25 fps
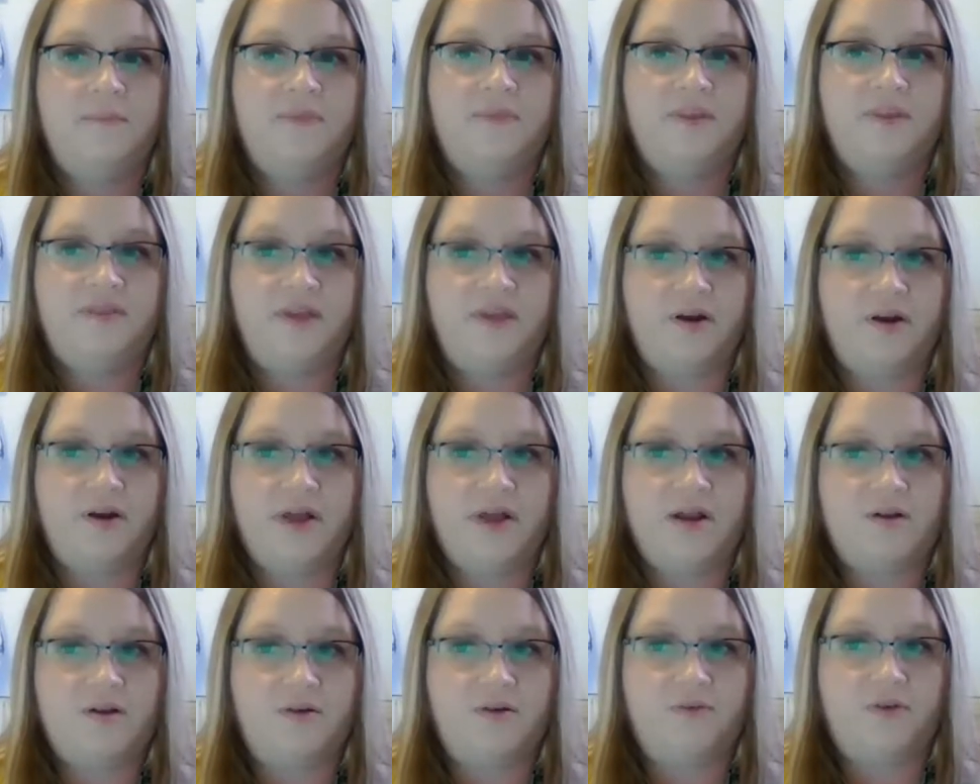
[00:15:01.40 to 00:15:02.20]
The
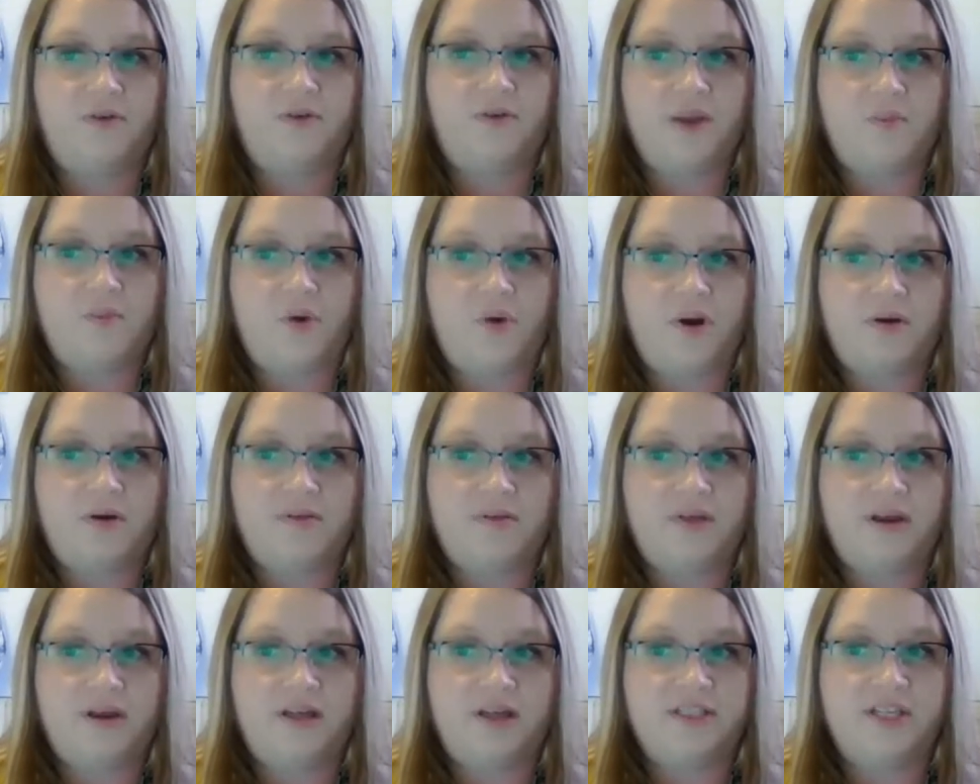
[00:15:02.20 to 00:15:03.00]
theoretical
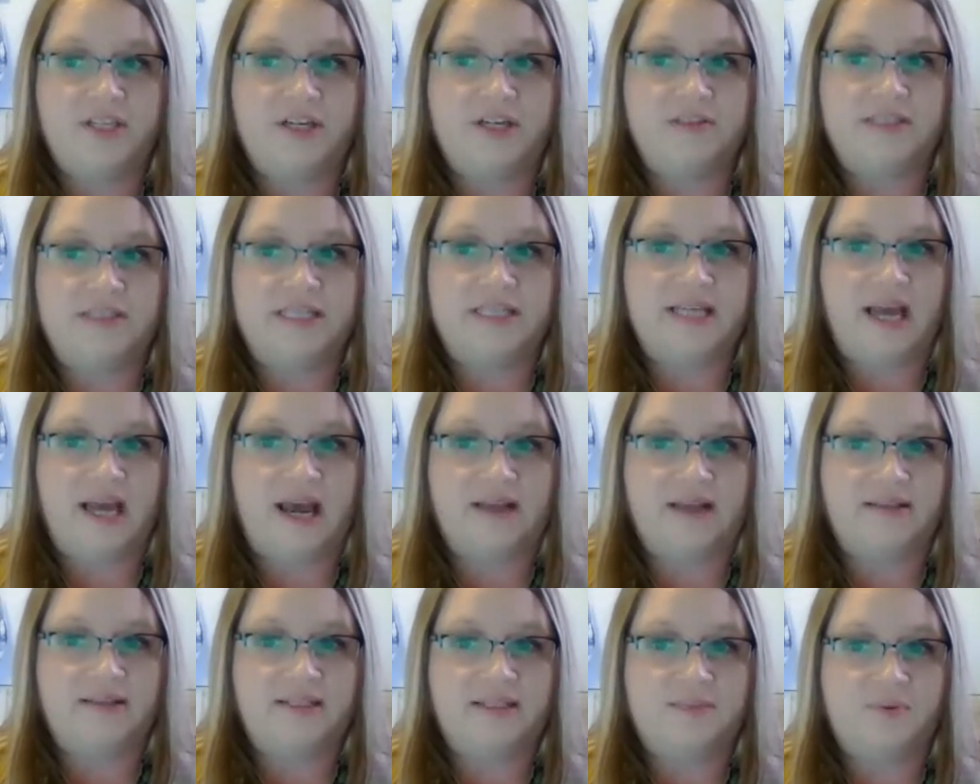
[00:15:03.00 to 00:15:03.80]
framework that I chose to
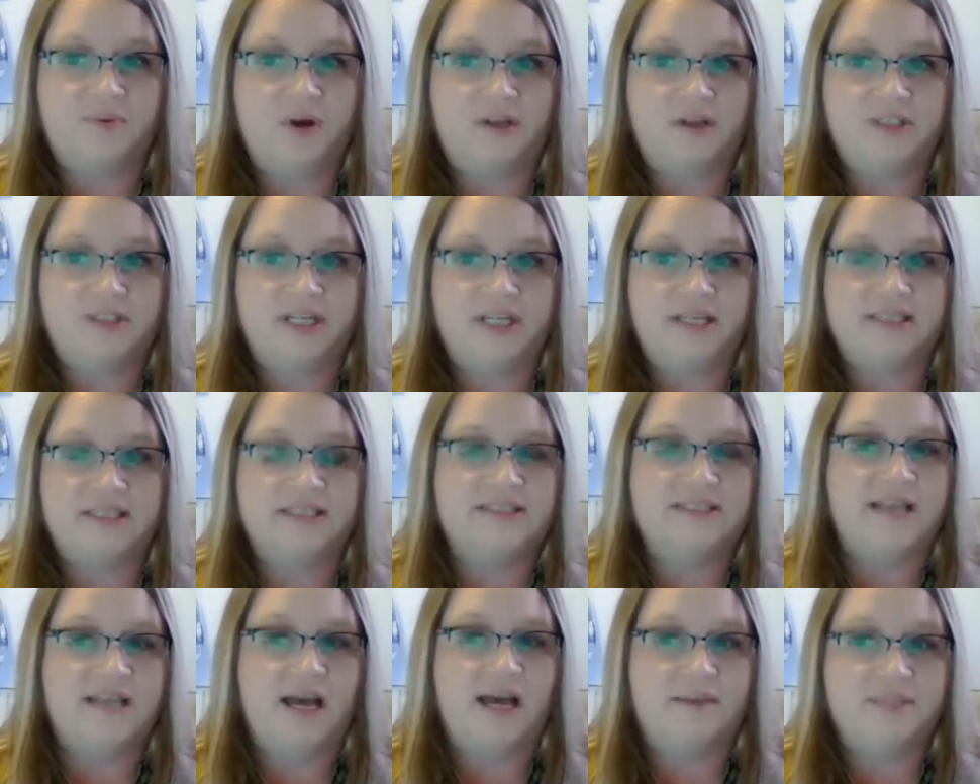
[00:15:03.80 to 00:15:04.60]
guide this project
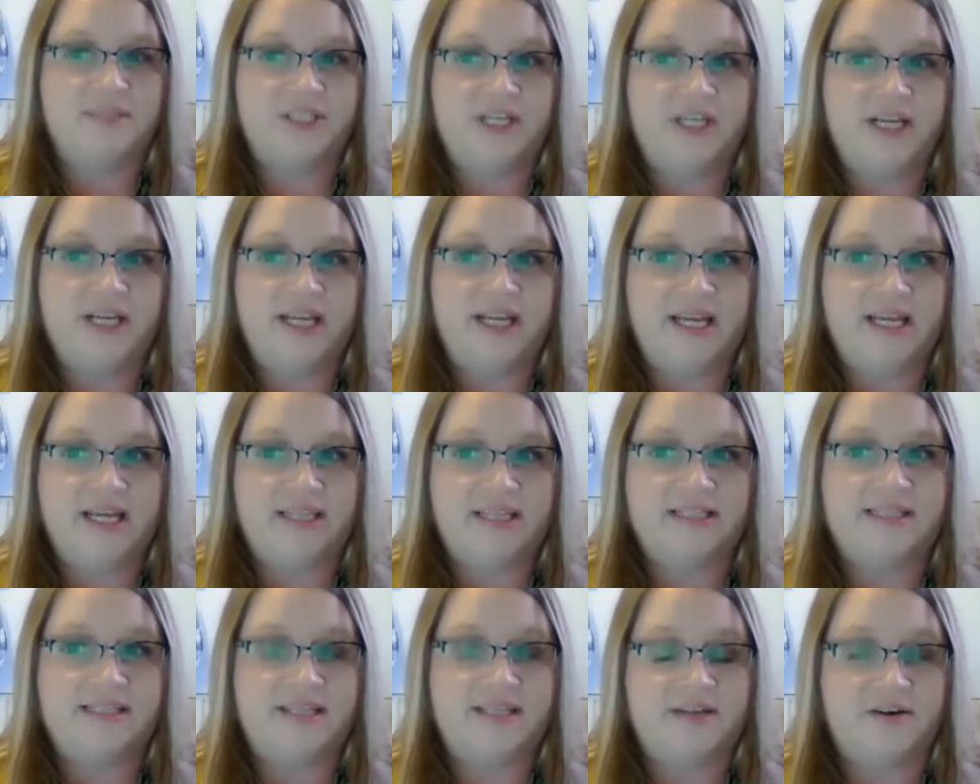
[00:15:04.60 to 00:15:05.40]
is Imogen
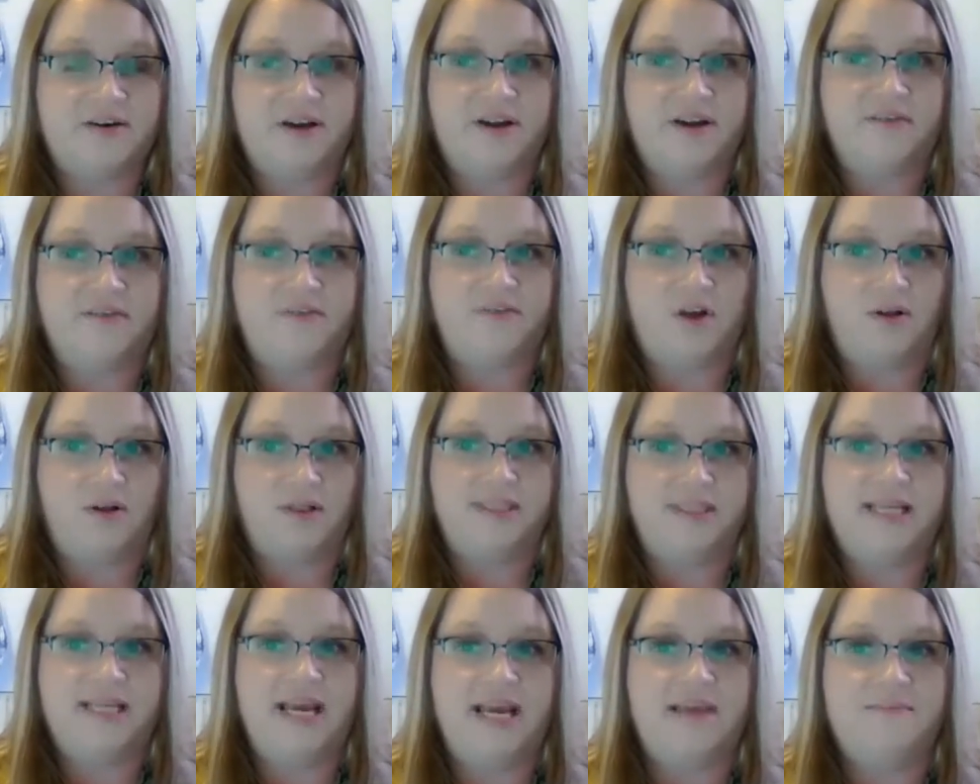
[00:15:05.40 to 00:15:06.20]
King's theory of
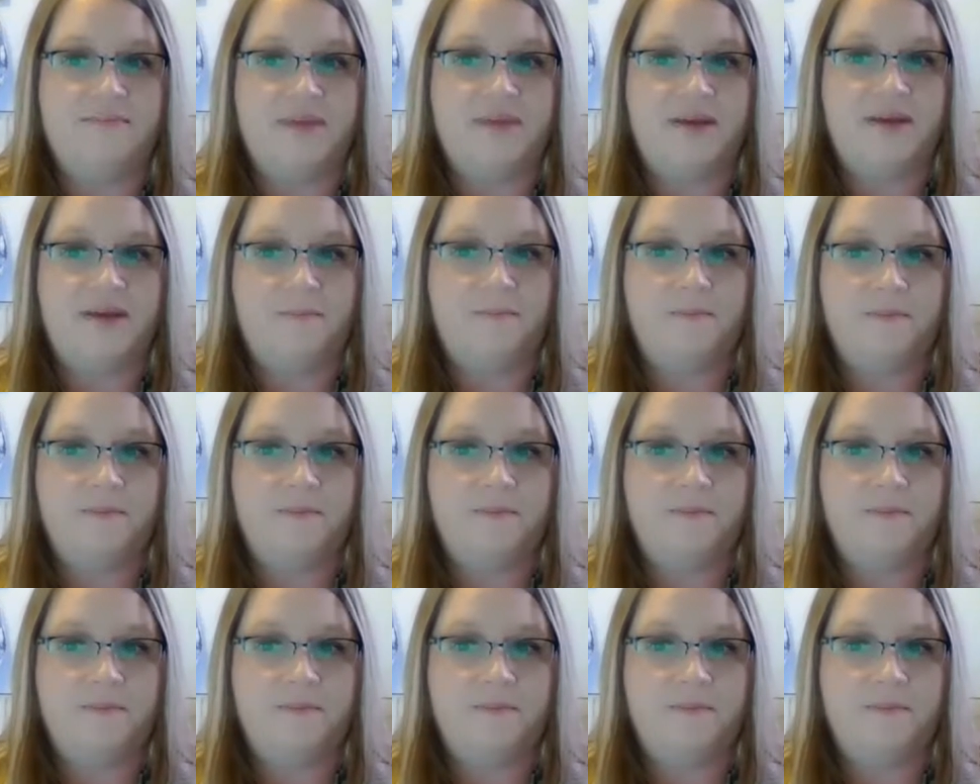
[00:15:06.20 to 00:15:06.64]
goal attainment.